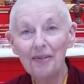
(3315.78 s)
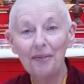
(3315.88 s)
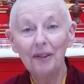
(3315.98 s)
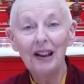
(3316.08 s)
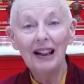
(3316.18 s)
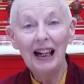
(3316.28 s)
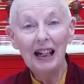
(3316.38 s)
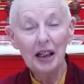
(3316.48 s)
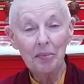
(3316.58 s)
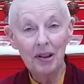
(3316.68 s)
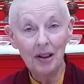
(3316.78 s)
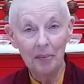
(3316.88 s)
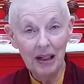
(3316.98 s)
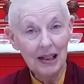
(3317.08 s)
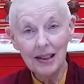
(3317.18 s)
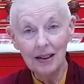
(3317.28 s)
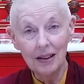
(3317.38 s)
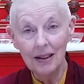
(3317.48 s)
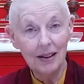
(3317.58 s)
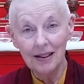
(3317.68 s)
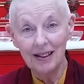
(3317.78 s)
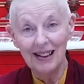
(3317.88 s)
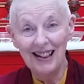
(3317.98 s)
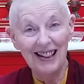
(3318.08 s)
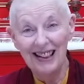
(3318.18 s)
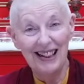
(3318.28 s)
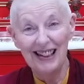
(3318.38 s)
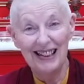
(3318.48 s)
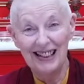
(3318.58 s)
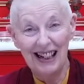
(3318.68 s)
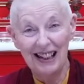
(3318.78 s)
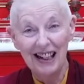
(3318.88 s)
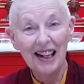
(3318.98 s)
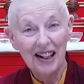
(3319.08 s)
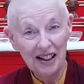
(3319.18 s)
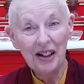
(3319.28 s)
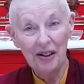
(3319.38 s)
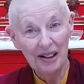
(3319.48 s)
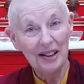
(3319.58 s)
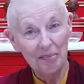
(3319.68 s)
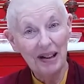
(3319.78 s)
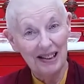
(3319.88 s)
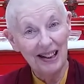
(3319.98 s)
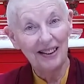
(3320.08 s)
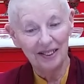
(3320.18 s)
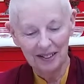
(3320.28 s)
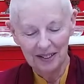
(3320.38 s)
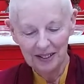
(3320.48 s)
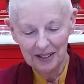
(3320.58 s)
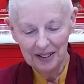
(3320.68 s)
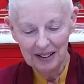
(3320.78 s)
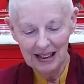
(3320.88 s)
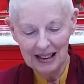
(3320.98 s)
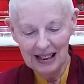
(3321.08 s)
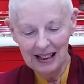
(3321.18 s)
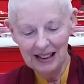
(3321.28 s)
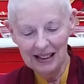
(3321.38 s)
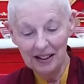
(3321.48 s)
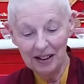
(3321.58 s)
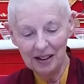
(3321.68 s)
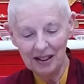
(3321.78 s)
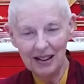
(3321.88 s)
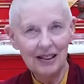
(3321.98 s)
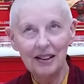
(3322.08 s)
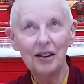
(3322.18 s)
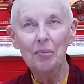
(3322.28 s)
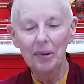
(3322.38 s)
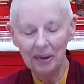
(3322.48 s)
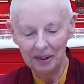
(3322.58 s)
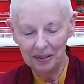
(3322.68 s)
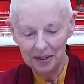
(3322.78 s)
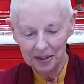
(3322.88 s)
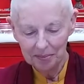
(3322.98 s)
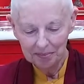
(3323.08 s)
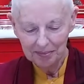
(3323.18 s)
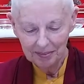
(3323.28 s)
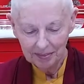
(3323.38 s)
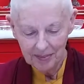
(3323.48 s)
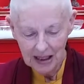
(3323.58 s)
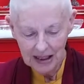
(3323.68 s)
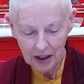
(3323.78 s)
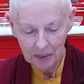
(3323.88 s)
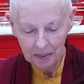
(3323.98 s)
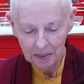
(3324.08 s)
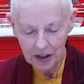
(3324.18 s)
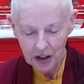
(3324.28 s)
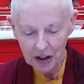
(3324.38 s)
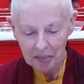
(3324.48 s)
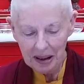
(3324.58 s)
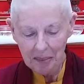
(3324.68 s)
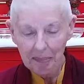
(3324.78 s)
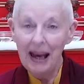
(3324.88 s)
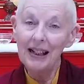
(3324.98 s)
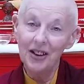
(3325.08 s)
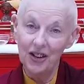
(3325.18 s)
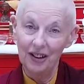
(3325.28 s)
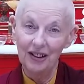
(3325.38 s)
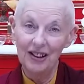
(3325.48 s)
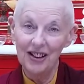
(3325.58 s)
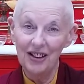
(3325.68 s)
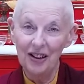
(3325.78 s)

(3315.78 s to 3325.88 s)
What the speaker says: Full enlightenment, omniscience, it's like, it's a big deal, isn't it? There's nothing more. So we shouldn't be impatient,